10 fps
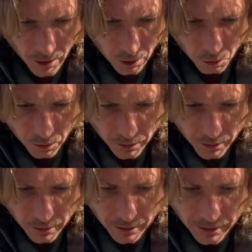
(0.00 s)
Oh,
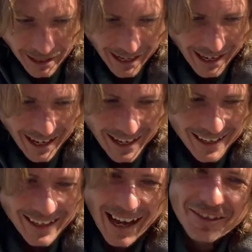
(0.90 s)

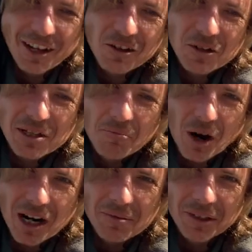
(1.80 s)
I thought it was a
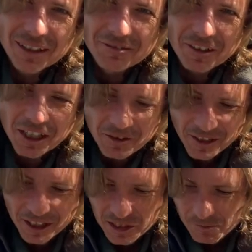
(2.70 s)
marble, really,
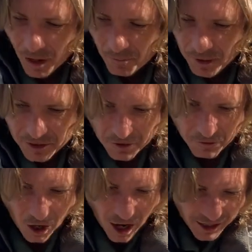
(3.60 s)
really small piece of
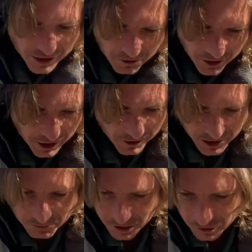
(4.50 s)
rock. It's really,
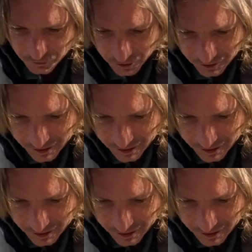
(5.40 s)
really beautiful.